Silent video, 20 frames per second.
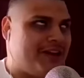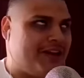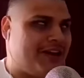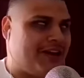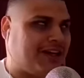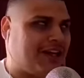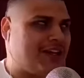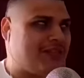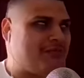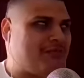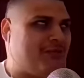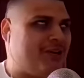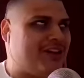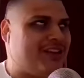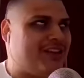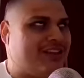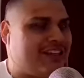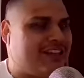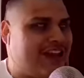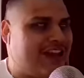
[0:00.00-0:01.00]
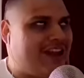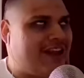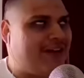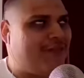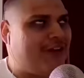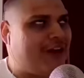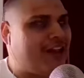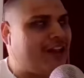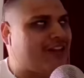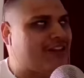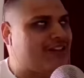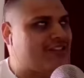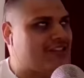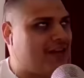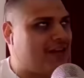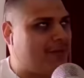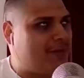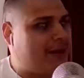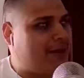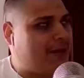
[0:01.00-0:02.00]
And guess what? The N F L is
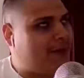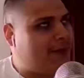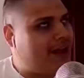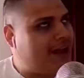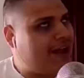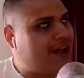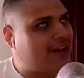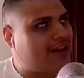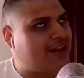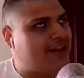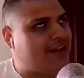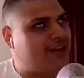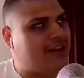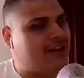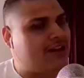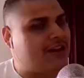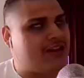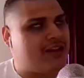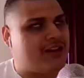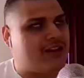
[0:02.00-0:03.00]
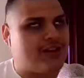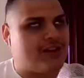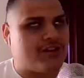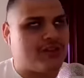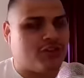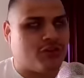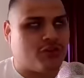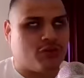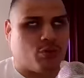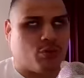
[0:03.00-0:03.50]
coming back in